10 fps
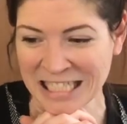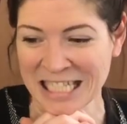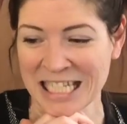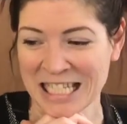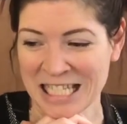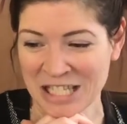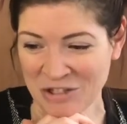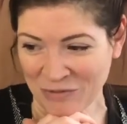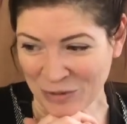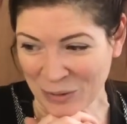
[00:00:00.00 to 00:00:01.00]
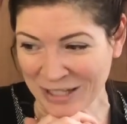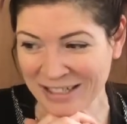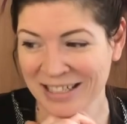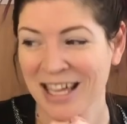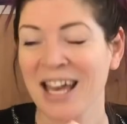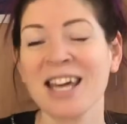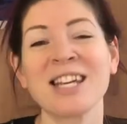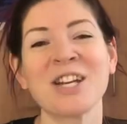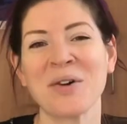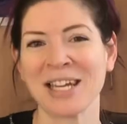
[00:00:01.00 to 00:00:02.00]
At least 4. And I
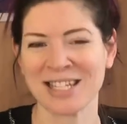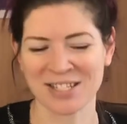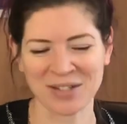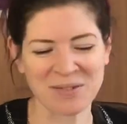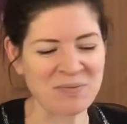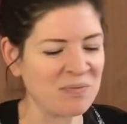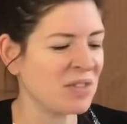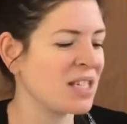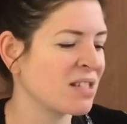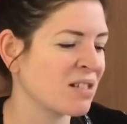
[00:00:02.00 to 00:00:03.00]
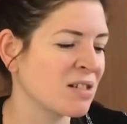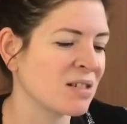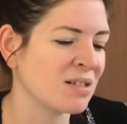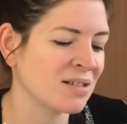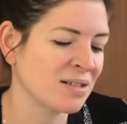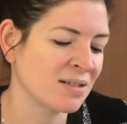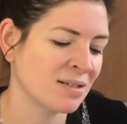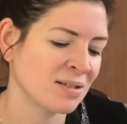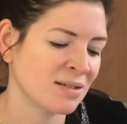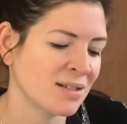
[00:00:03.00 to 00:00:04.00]
know I can do it. These are
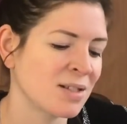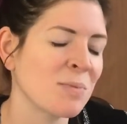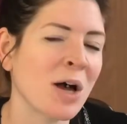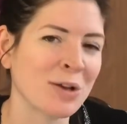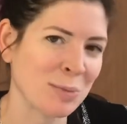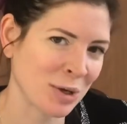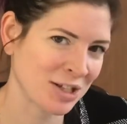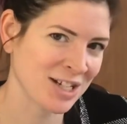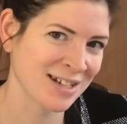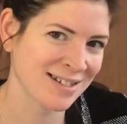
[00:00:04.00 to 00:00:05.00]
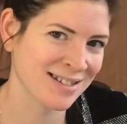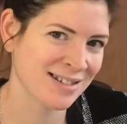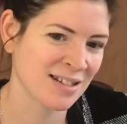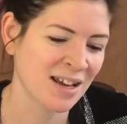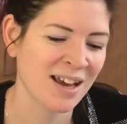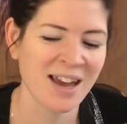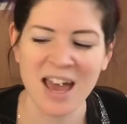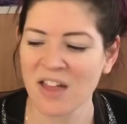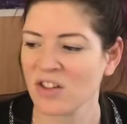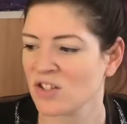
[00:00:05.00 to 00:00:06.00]
smaller projects.
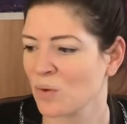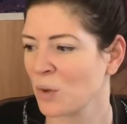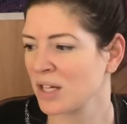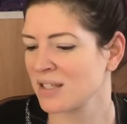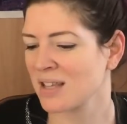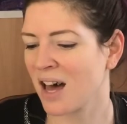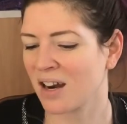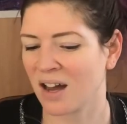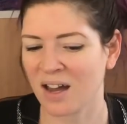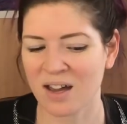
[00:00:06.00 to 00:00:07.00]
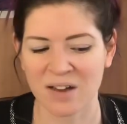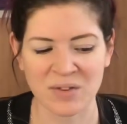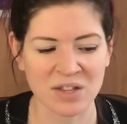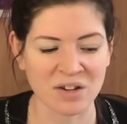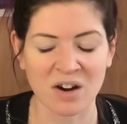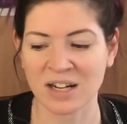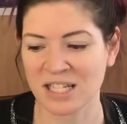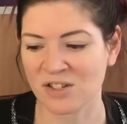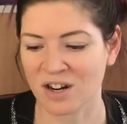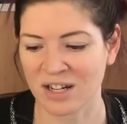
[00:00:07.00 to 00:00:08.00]
And these are ones that I have either already
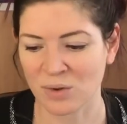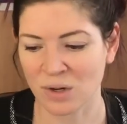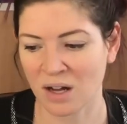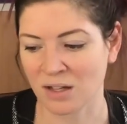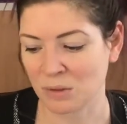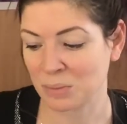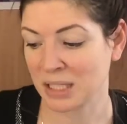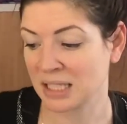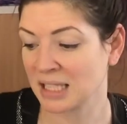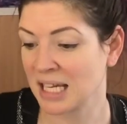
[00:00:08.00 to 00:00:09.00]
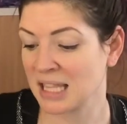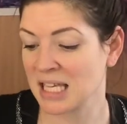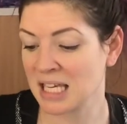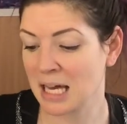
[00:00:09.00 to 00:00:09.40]
started or contemplated. Like the